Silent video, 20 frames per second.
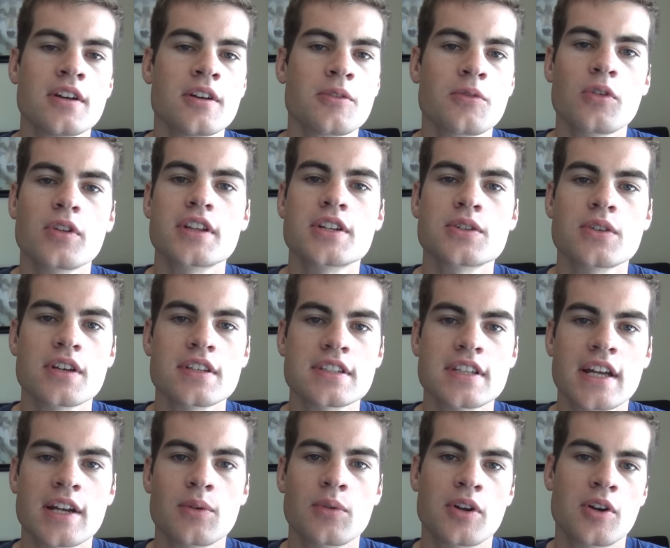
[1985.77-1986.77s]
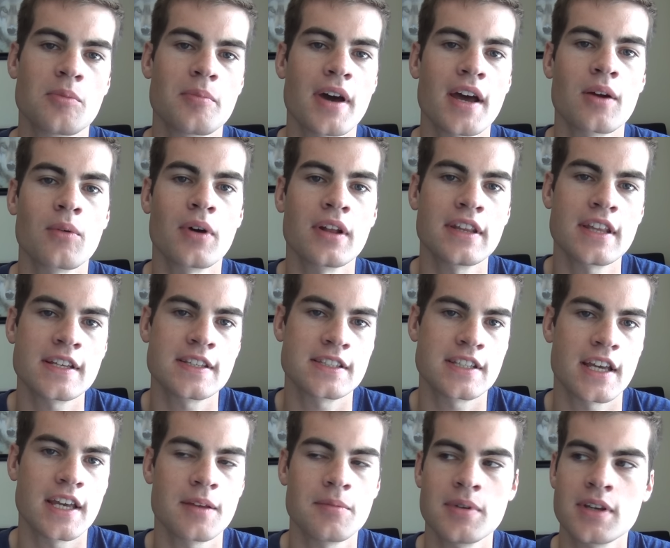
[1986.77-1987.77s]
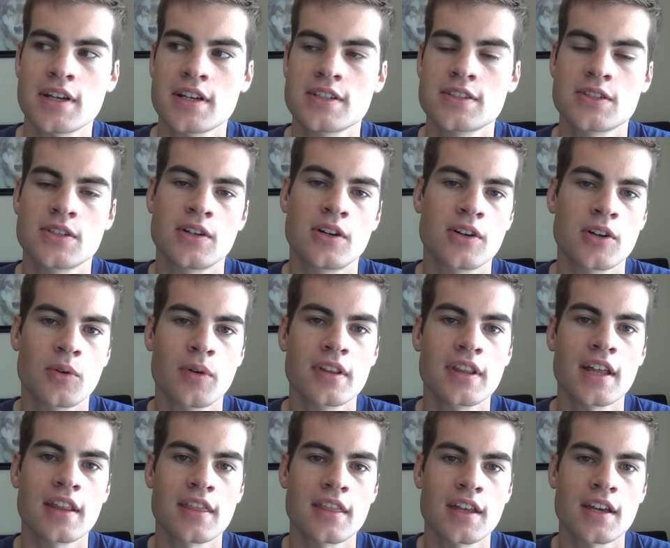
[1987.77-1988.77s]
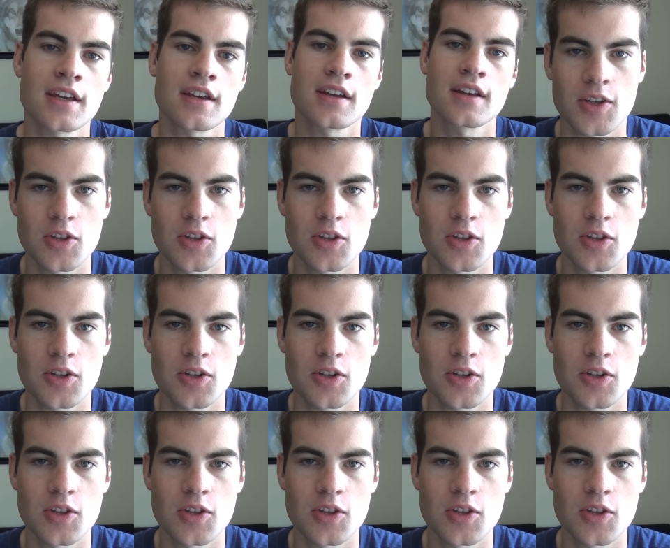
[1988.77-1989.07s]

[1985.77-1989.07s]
fully trust anyone no matter what they say because you don't know what they think.